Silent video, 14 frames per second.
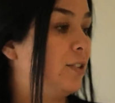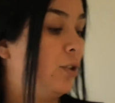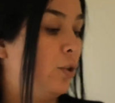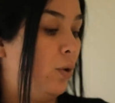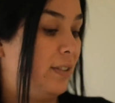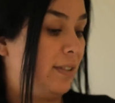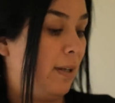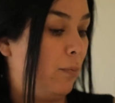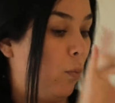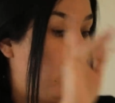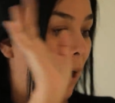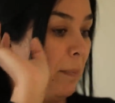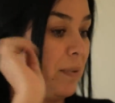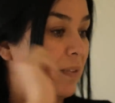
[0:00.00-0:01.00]
else okay, to do well, except then you know
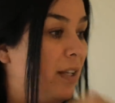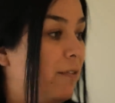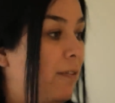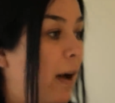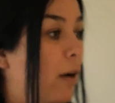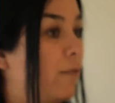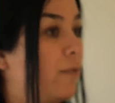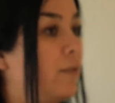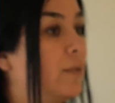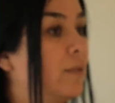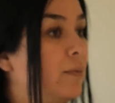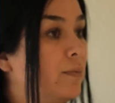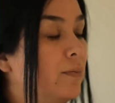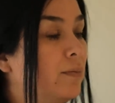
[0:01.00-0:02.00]
what? Maybe you should out. sit
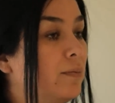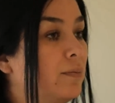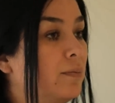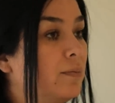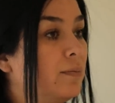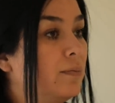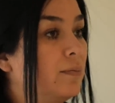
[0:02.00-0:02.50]
down and uh,